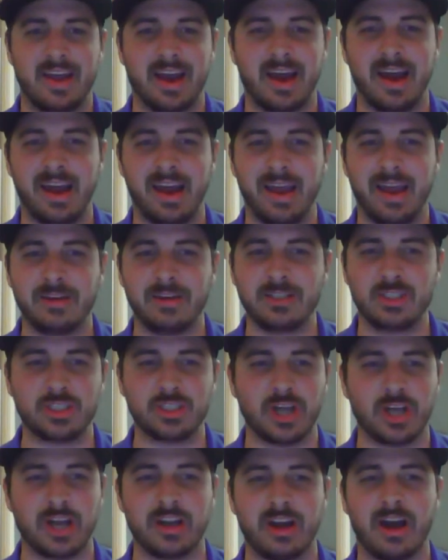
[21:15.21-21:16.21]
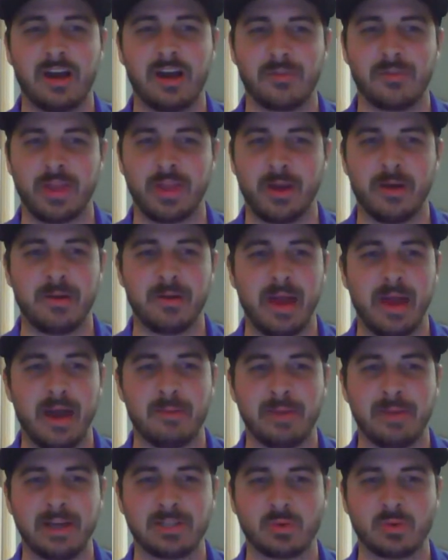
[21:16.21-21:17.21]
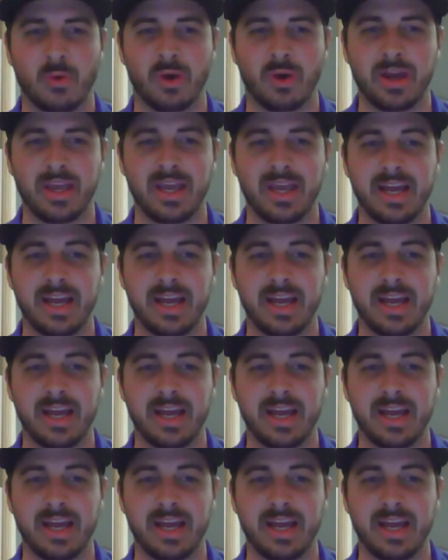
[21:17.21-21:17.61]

I shut it off when they were down by 20,